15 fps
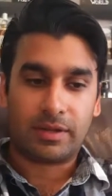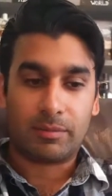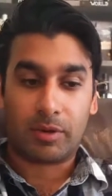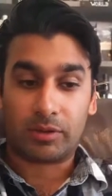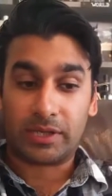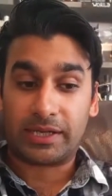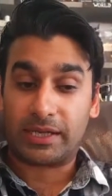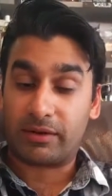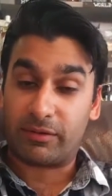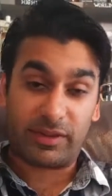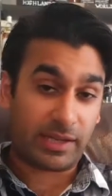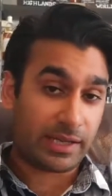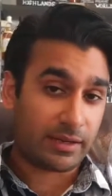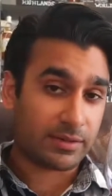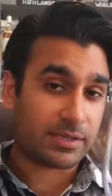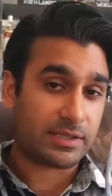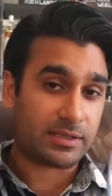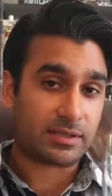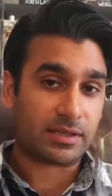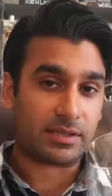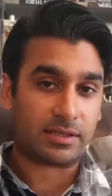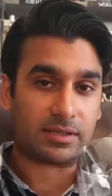the bottling and everything else
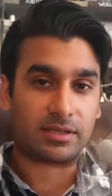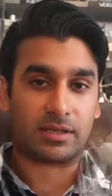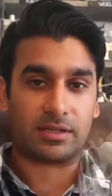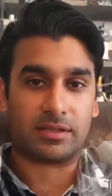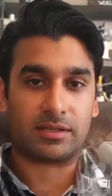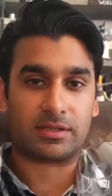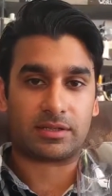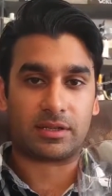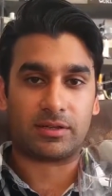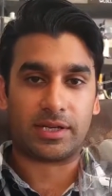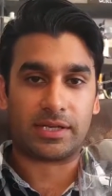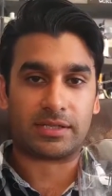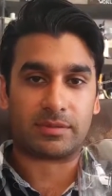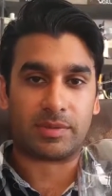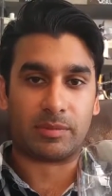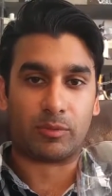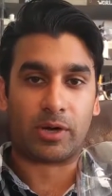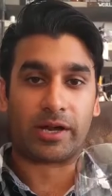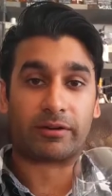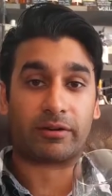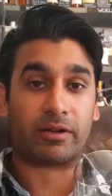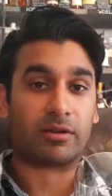is done so that it's a bit
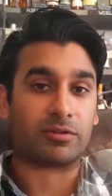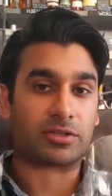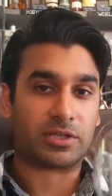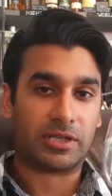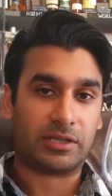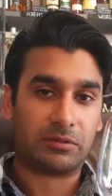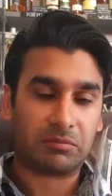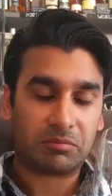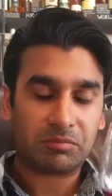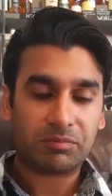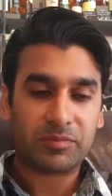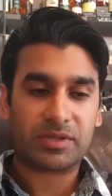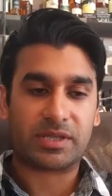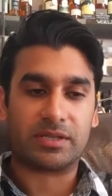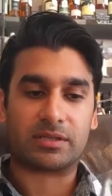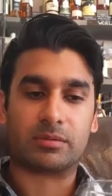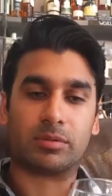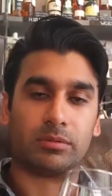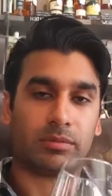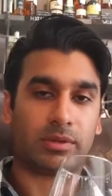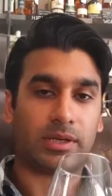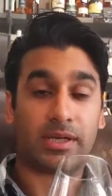more agriculturally
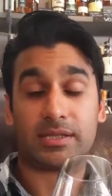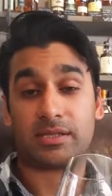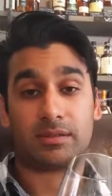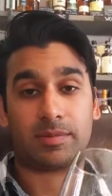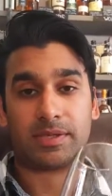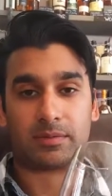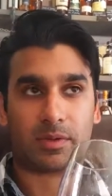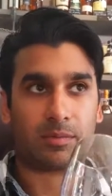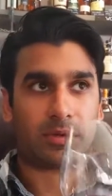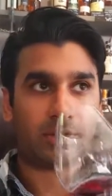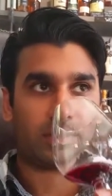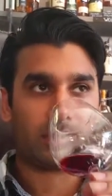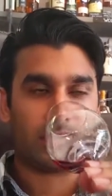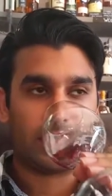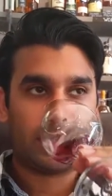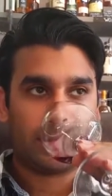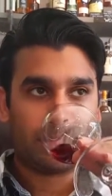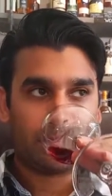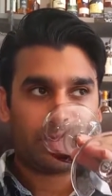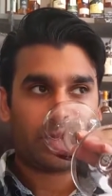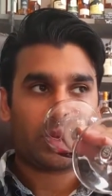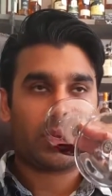sensible, I guess is the best way to put
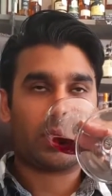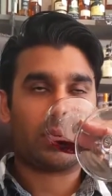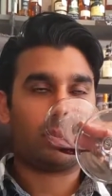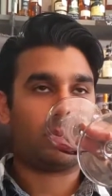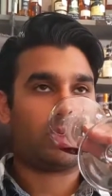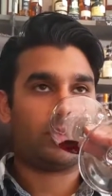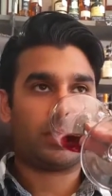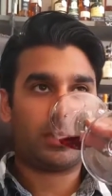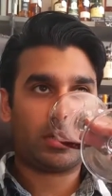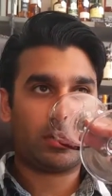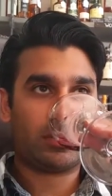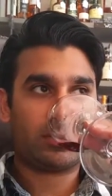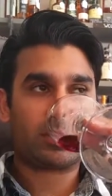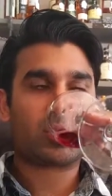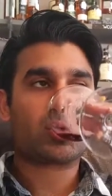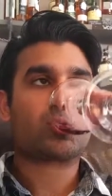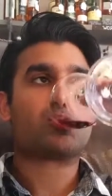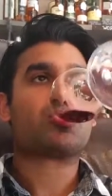it. On the nose,